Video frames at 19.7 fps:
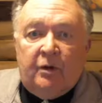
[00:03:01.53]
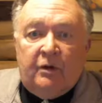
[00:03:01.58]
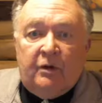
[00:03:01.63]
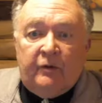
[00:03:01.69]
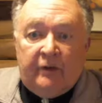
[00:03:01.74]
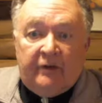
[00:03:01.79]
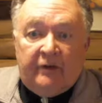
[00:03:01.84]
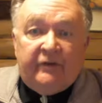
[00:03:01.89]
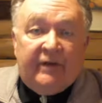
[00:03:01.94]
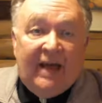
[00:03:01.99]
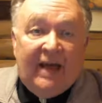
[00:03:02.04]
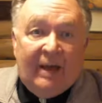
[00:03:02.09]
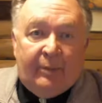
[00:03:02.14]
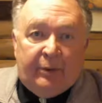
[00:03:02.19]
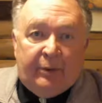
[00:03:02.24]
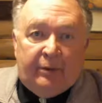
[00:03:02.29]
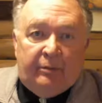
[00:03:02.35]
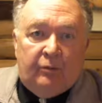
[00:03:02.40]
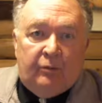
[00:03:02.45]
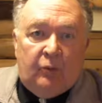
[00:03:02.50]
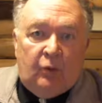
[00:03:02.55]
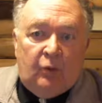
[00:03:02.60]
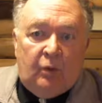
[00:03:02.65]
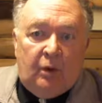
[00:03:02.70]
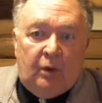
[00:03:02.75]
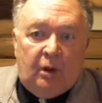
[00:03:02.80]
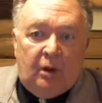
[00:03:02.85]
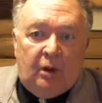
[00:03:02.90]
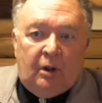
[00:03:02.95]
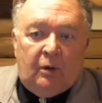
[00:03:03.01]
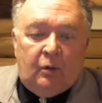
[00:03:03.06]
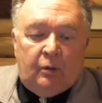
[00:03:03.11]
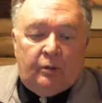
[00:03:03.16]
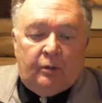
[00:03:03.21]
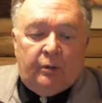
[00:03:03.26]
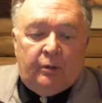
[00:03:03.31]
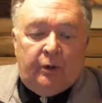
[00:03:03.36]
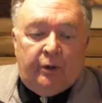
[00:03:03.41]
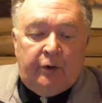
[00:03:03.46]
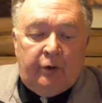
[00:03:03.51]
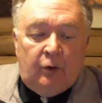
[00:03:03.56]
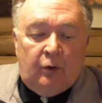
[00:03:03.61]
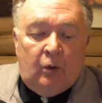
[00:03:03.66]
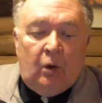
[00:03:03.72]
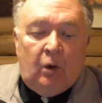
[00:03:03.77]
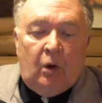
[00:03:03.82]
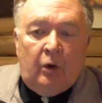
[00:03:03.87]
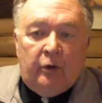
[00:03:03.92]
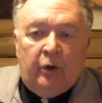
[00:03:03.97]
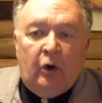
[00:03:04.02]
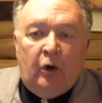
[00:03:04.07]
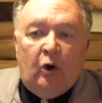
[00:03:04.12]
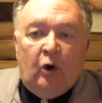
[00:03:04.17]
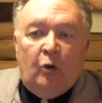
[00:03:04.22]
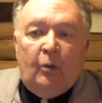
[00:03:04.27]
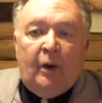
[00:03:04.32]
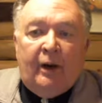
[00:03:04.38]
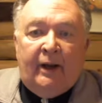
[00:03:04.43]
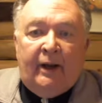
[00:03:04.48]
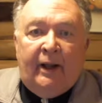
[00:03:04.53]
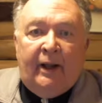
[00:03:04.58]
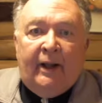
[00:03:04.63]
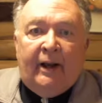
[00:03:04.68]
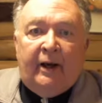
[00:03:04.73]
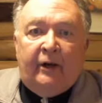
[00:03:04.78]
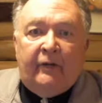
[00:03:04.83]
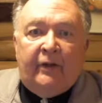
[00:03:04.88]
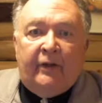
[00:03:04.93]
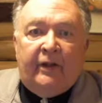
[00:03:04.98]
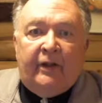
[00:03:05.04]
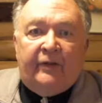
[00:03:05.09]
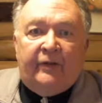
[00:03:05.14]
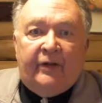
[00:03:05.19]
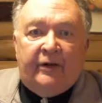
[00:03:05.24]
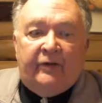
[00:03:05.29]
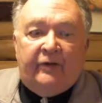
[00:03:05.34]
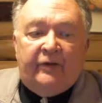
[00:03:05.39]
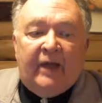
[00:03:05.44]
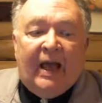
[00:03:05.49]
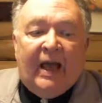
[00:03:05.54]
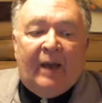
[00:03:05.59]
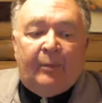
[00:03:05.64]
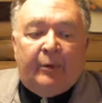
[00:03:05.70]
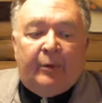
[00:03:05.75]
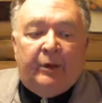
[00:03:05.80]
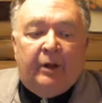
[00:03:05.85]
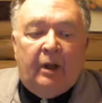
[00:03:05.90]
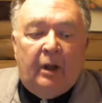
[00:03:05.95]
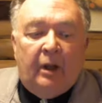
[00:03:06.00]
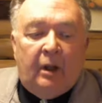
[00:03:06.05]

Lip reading: things happen. You all know by now that things happen